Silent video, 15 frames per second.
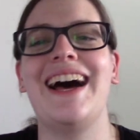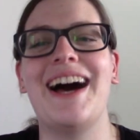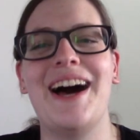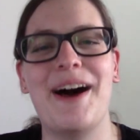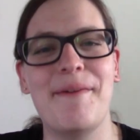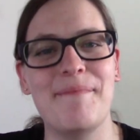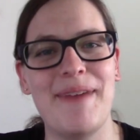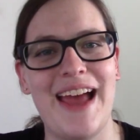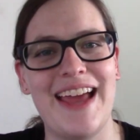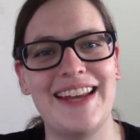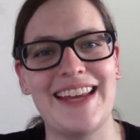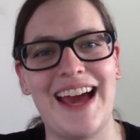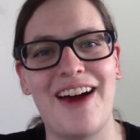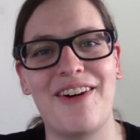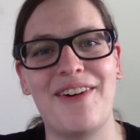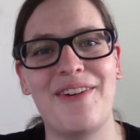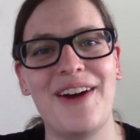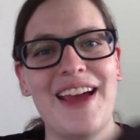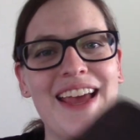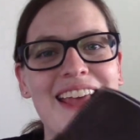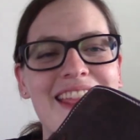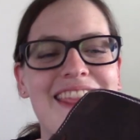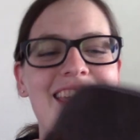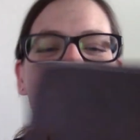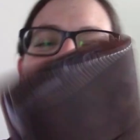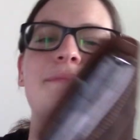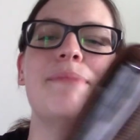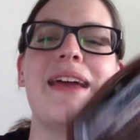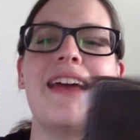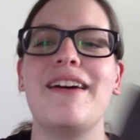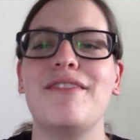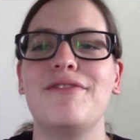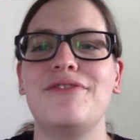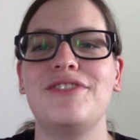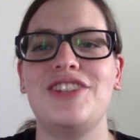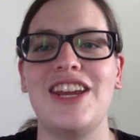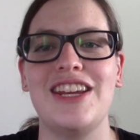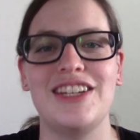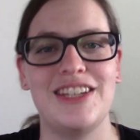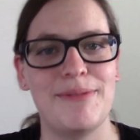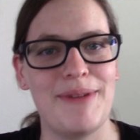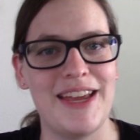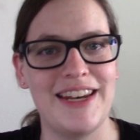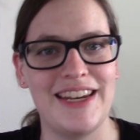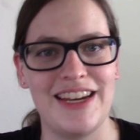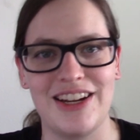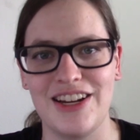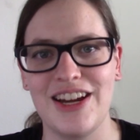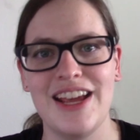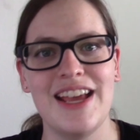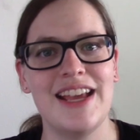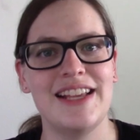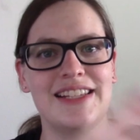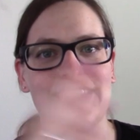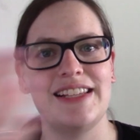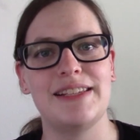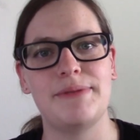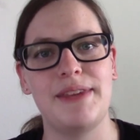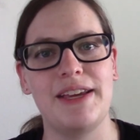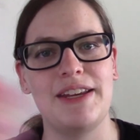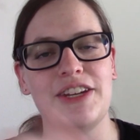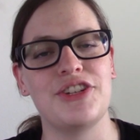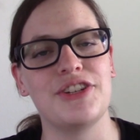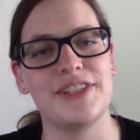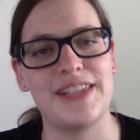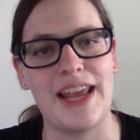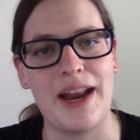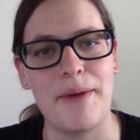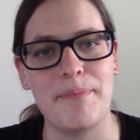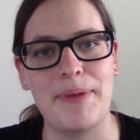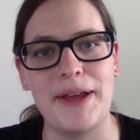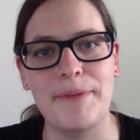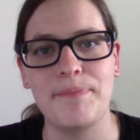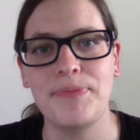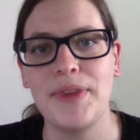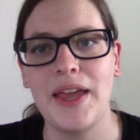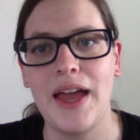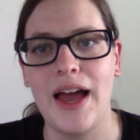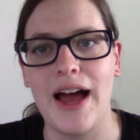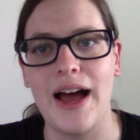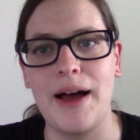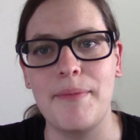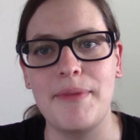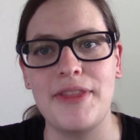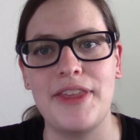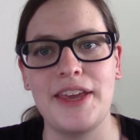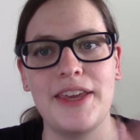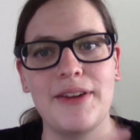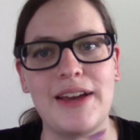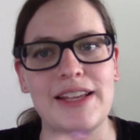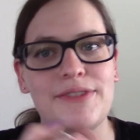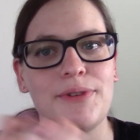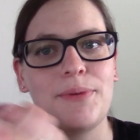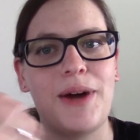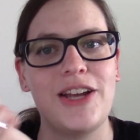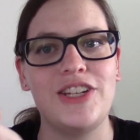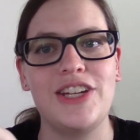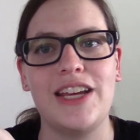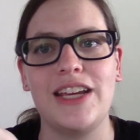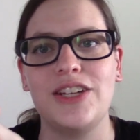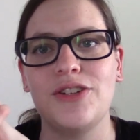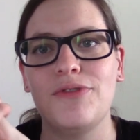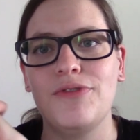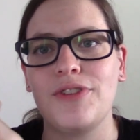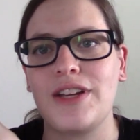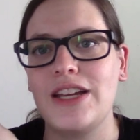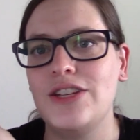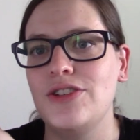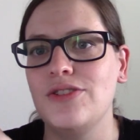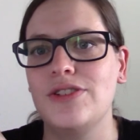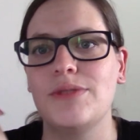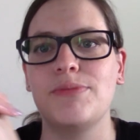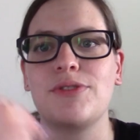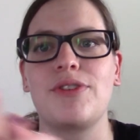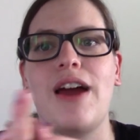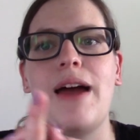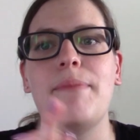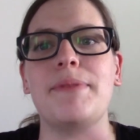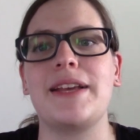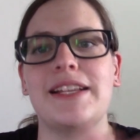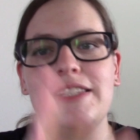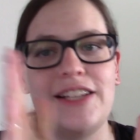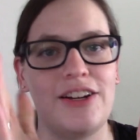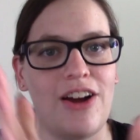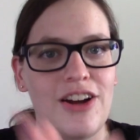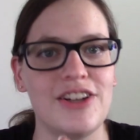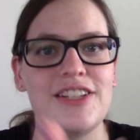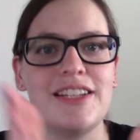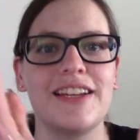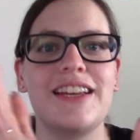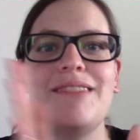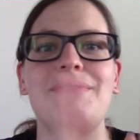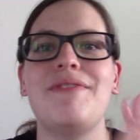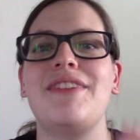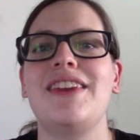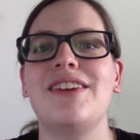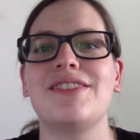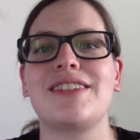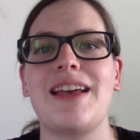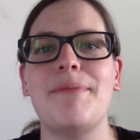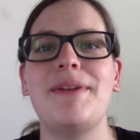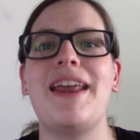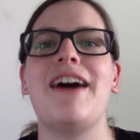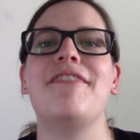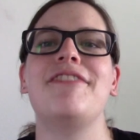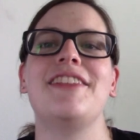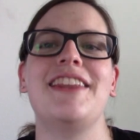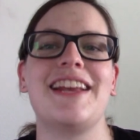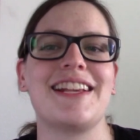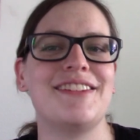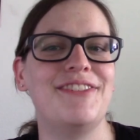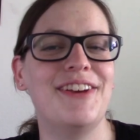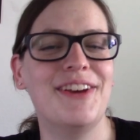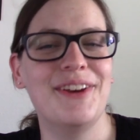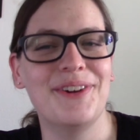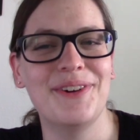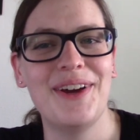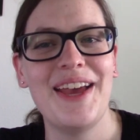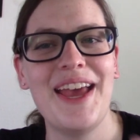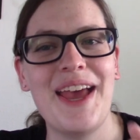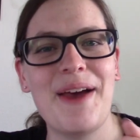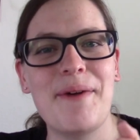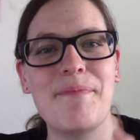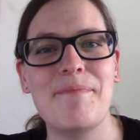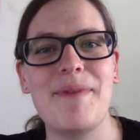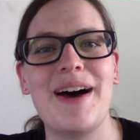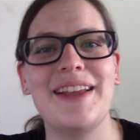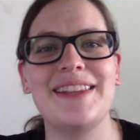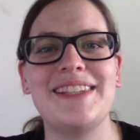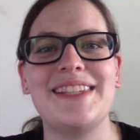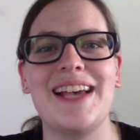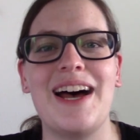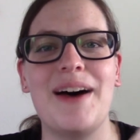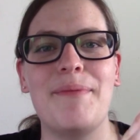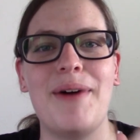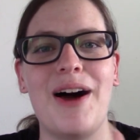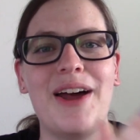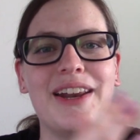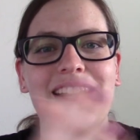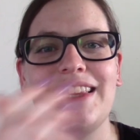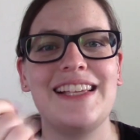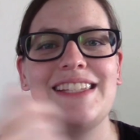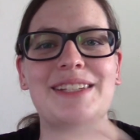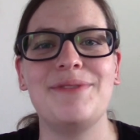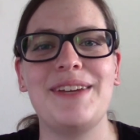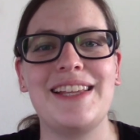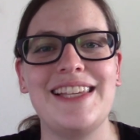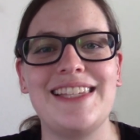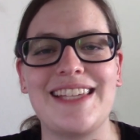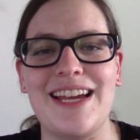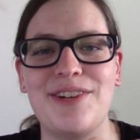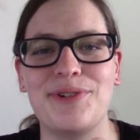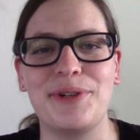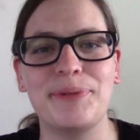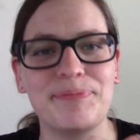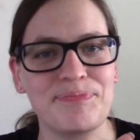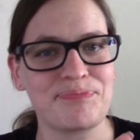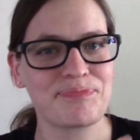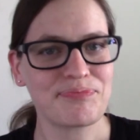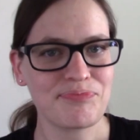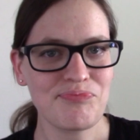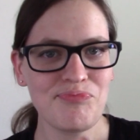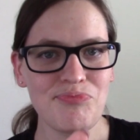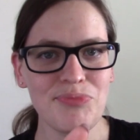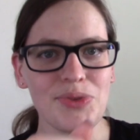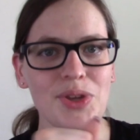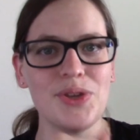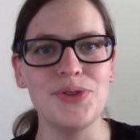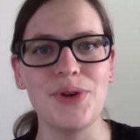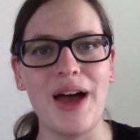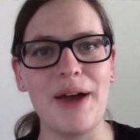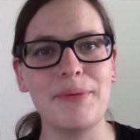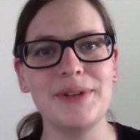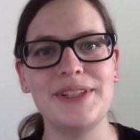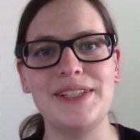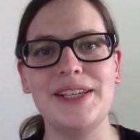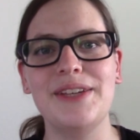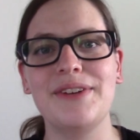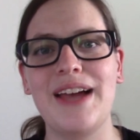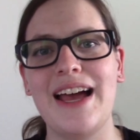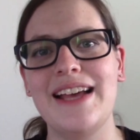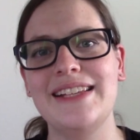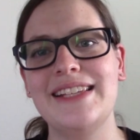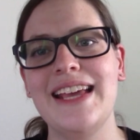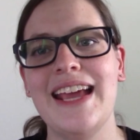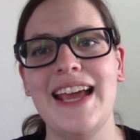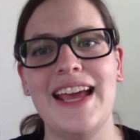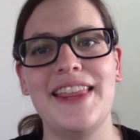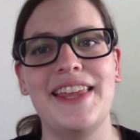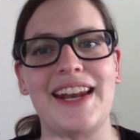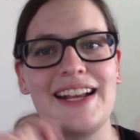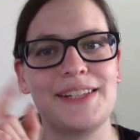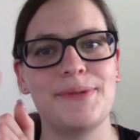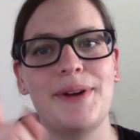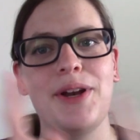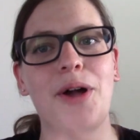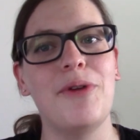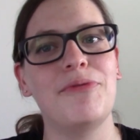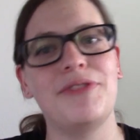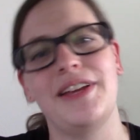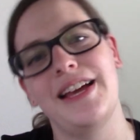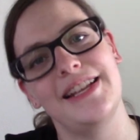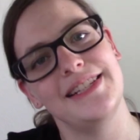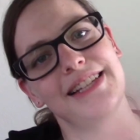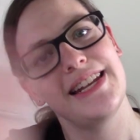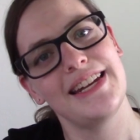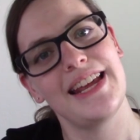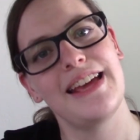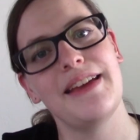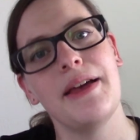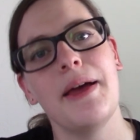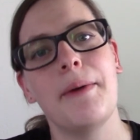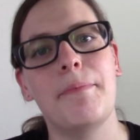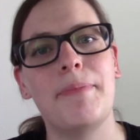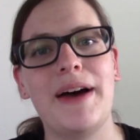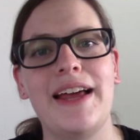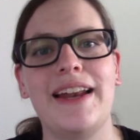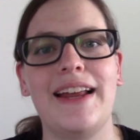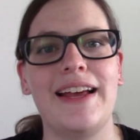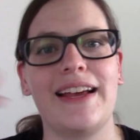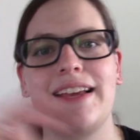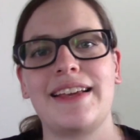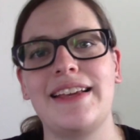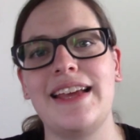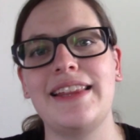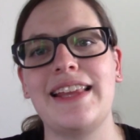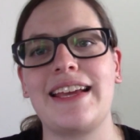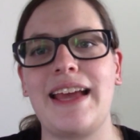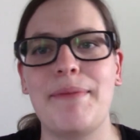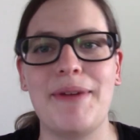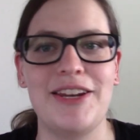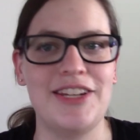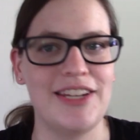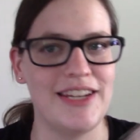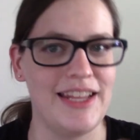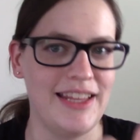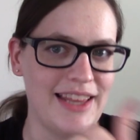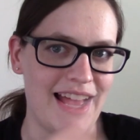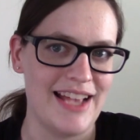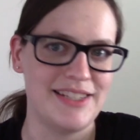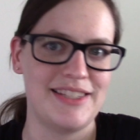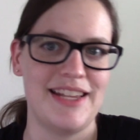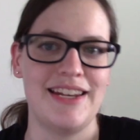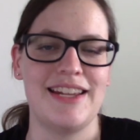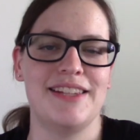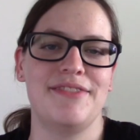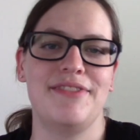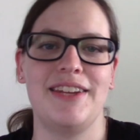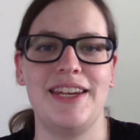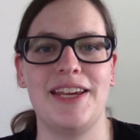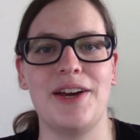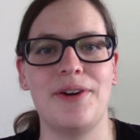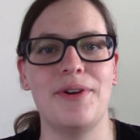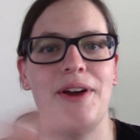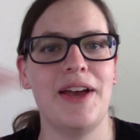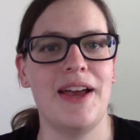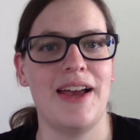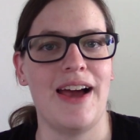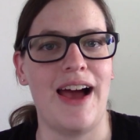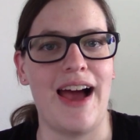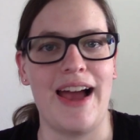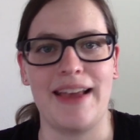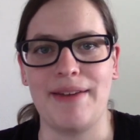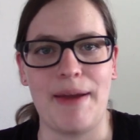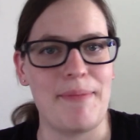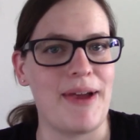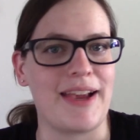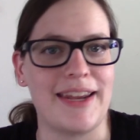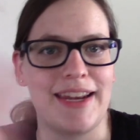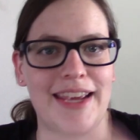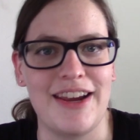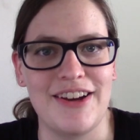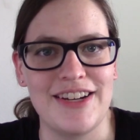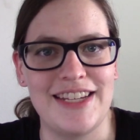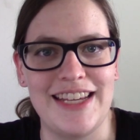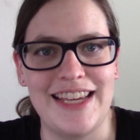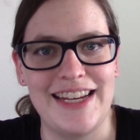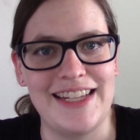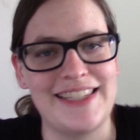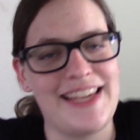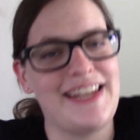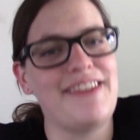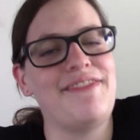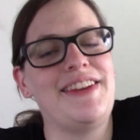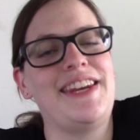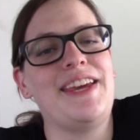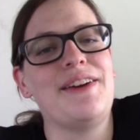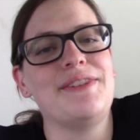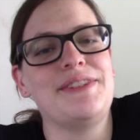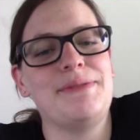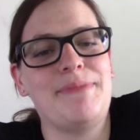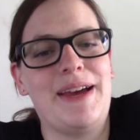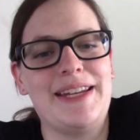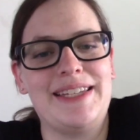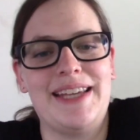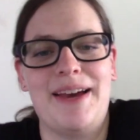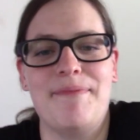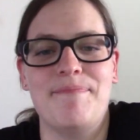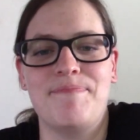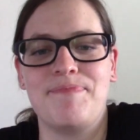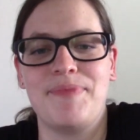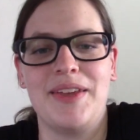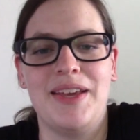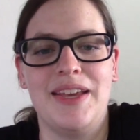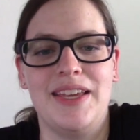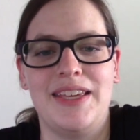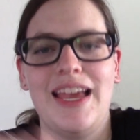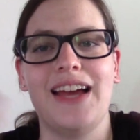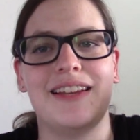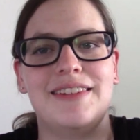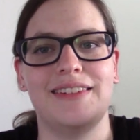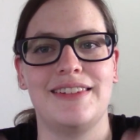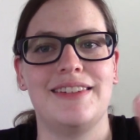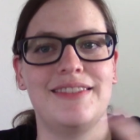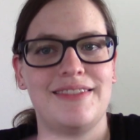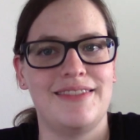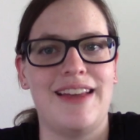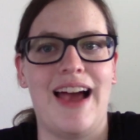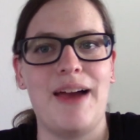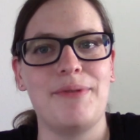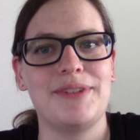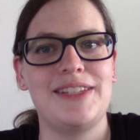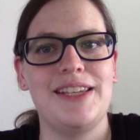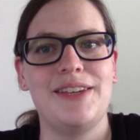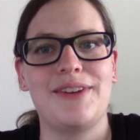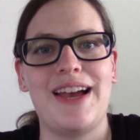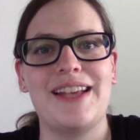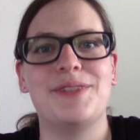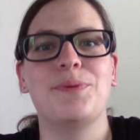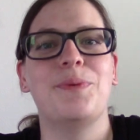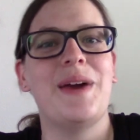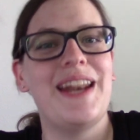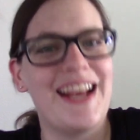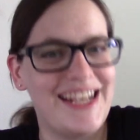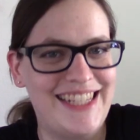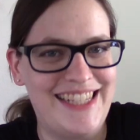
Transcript: um, and how things may have changed a bit in here since the initial setup. But um, thank you guys for watching. Don't forget to subscribe because there are still going to be videos coming out for the next few months um, on at least a weekly schedule. So I will see you guys in the next one, hopefully on Sunday. But again, like I mentioned in last Sunday's video, I, am not going to guarantee any Sunday videos. But um, yeah, I will see you guys when I